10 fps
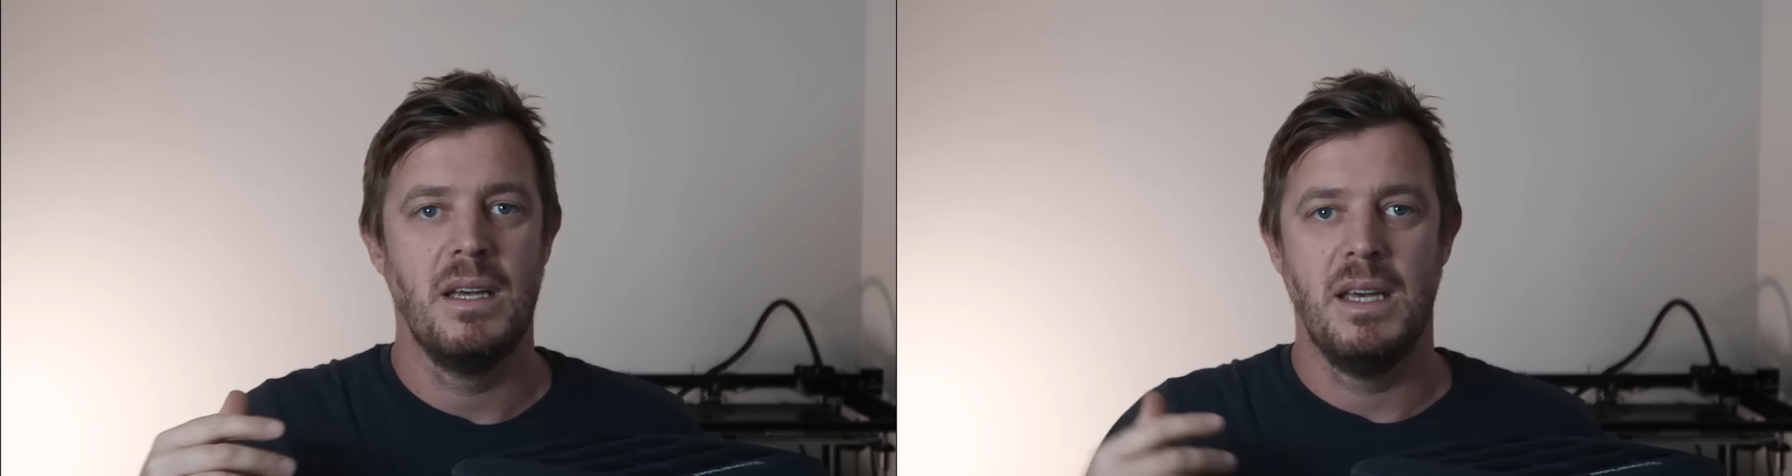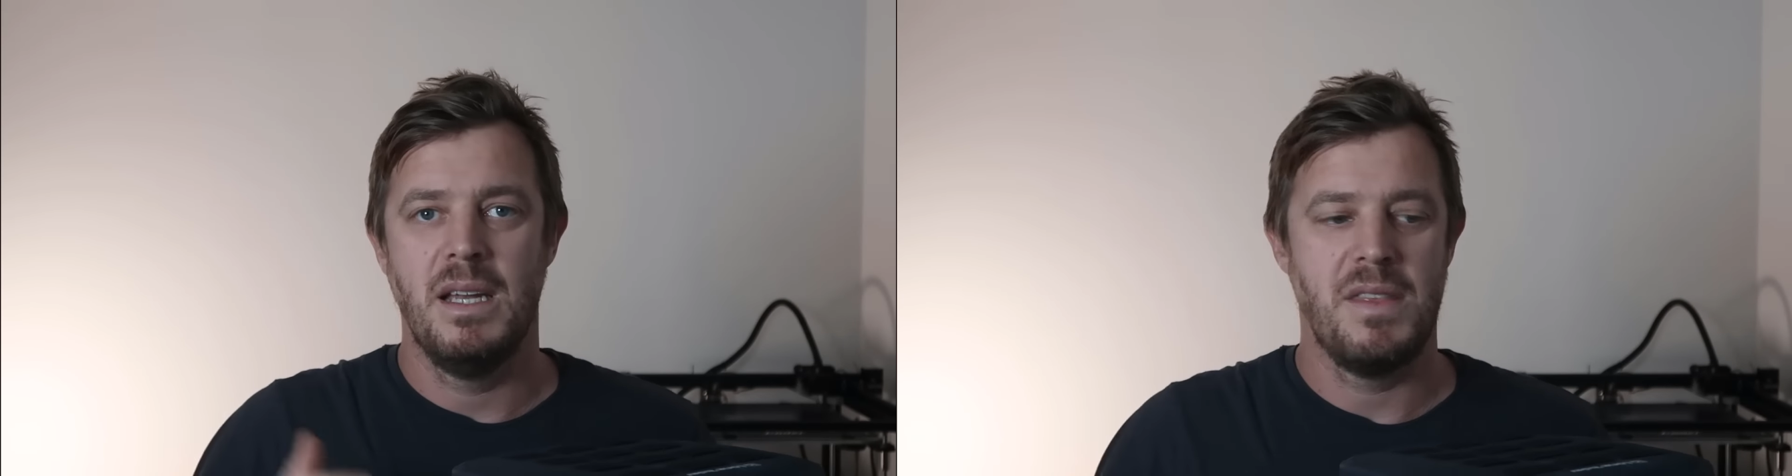
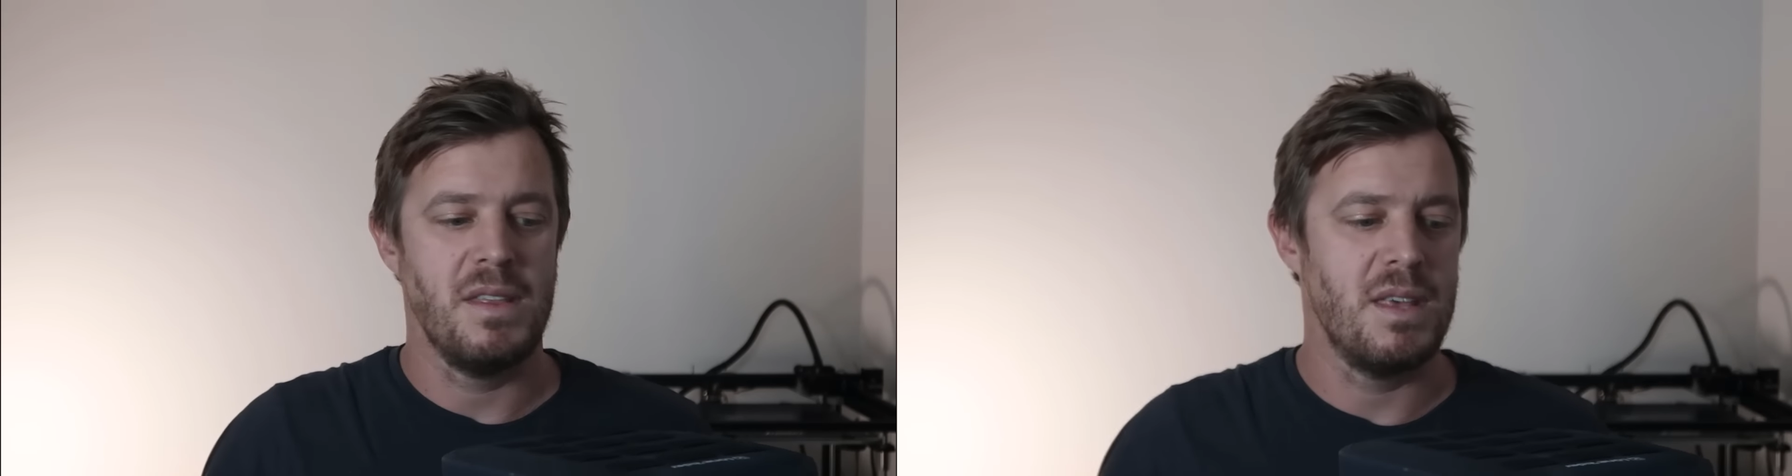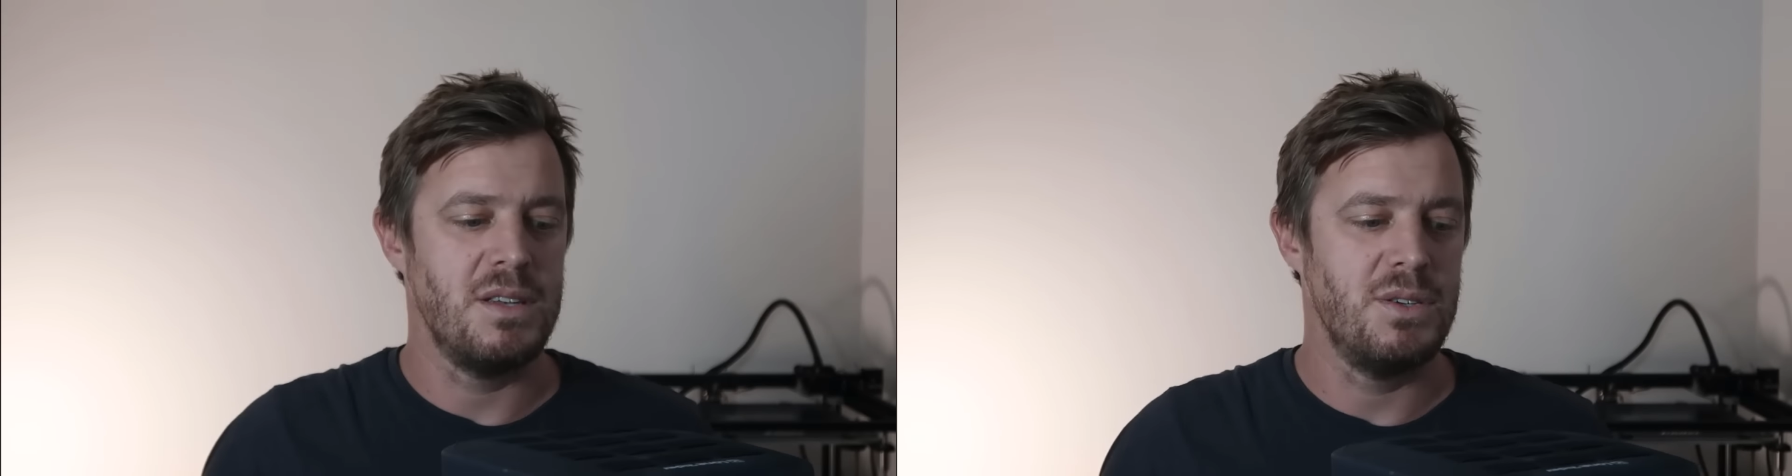
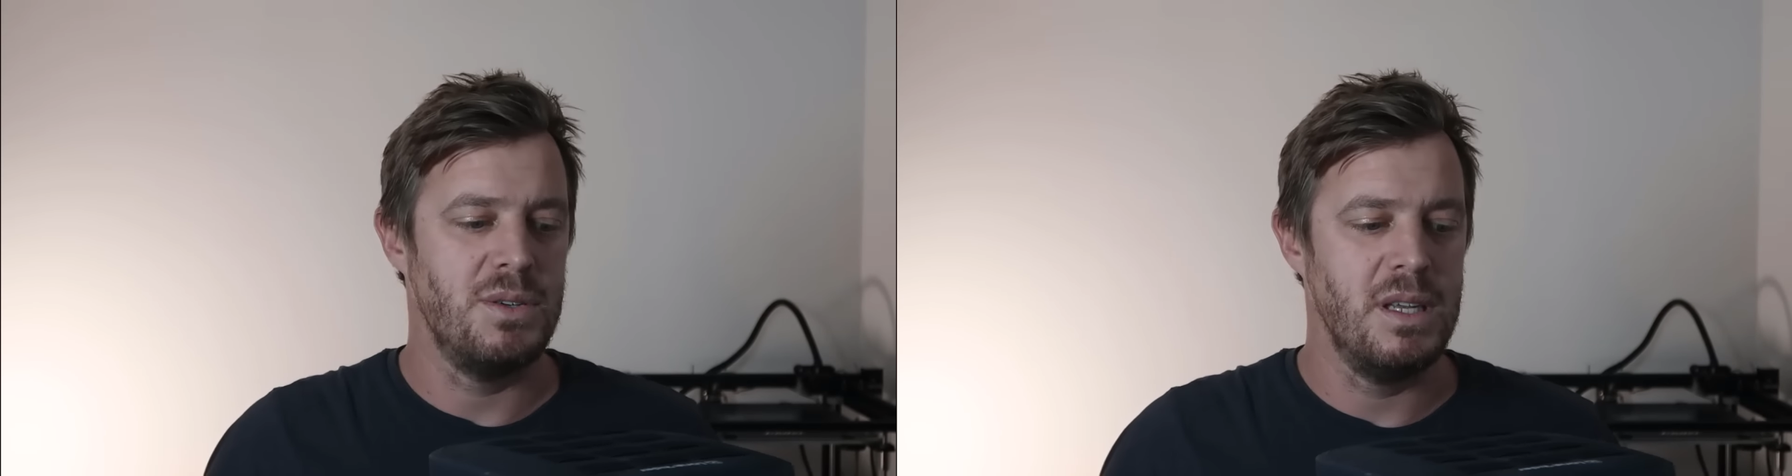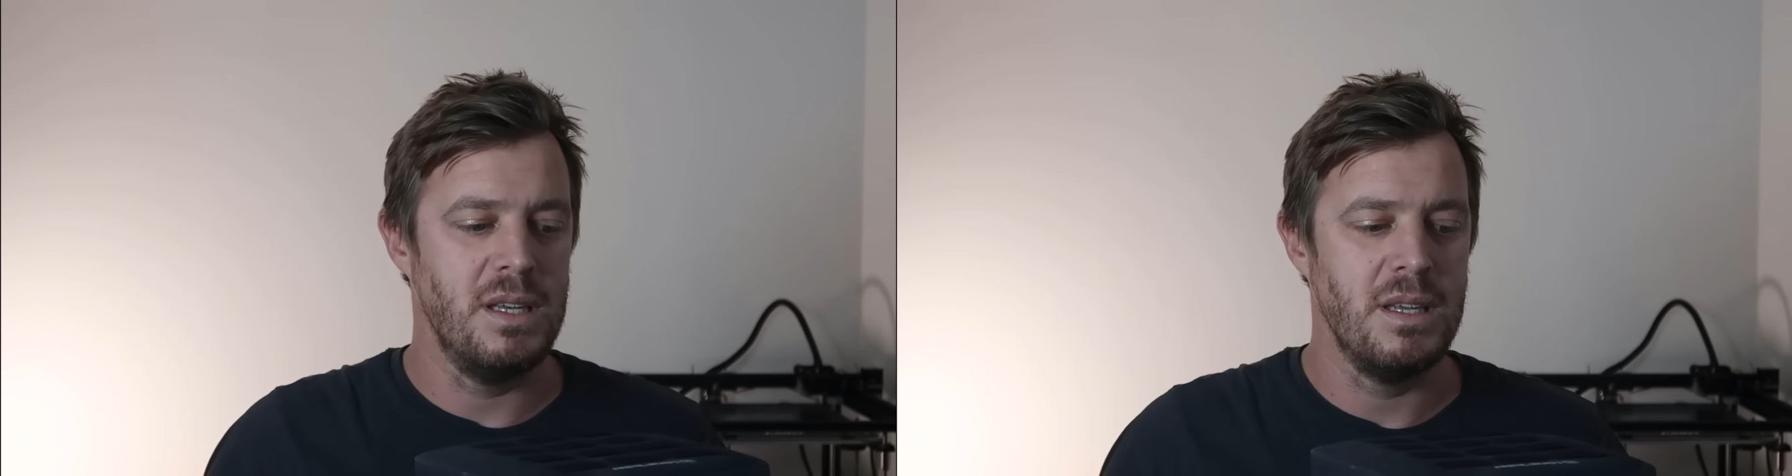anything that
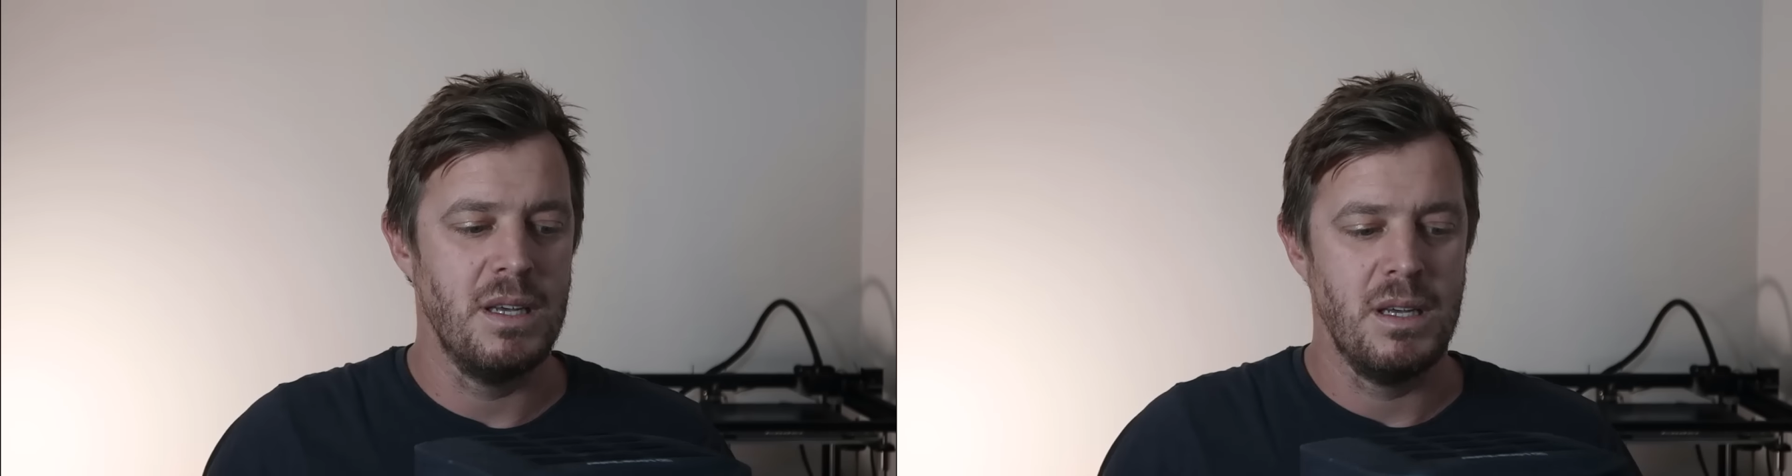you need.